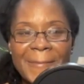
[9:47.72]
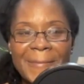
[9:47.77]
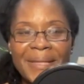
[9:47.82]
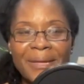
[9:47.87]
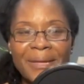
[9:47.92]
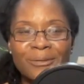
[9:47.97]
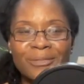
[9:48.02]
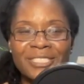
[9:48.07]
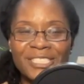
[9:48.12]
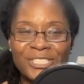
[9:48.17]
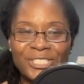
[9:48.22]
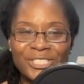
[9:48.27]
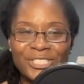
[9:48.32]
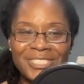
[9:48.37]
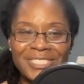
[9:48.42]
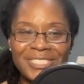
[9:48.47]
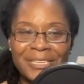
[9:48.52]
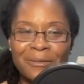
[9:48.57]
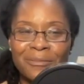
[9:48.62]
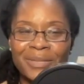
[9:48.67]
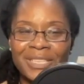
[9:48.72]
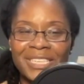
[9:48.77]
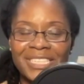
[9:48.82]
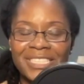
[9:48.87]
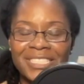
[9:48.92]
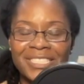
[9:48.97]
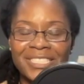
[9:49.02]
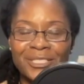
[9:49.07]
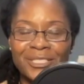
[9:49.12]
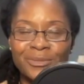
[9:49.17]
it was interesting
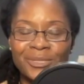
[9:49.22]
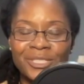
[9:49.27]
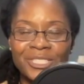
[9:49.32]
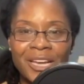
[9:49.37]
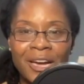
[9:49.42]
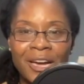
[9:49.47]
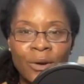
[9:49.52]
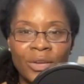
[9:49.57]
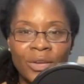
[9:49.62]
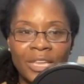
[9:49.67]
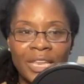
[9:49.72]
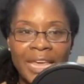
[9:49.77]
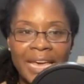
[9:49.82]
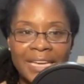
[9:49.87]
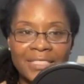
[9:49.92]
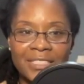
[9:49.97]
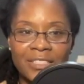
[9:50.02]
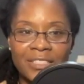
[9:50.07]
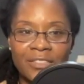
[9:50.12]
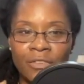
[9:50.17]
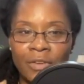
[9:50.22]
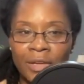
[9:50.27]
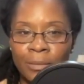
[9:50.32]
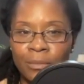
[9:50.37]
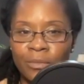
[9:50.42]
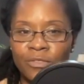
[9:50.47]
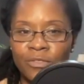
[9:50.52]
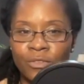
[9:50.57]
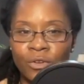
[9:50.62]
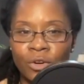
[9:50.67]
because this was our last event
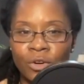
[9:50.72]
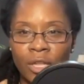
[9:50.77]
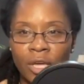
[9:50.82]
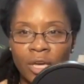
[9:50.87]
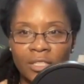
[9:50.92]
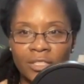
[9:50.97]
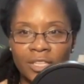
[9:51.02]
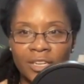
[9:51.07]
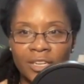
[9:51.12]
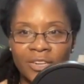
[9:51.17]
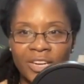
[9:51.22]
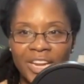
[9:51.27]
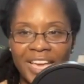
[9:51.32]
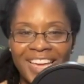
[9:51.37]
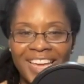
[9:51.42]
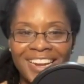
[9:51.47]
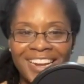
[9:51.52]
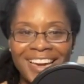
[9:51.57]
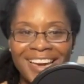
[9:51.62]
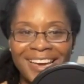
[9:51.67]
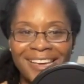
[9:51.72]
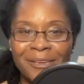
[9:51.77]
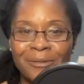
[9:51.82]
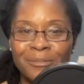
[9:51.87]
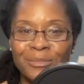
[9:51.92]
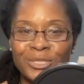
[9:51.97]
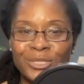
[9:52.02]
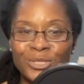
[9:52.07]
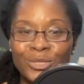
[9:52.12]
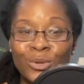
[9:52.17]
before lockdown, and I
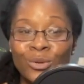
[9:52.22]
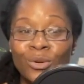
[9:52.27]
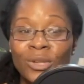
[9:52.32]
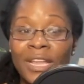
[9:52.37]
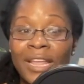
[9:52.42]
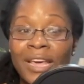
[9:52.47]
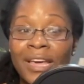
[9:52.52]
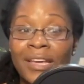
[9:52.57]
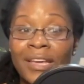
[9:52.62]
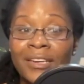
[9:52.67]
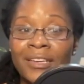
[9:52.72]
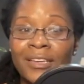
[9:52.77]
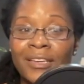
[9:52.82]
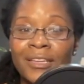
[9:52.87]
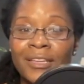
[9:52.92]
am so glad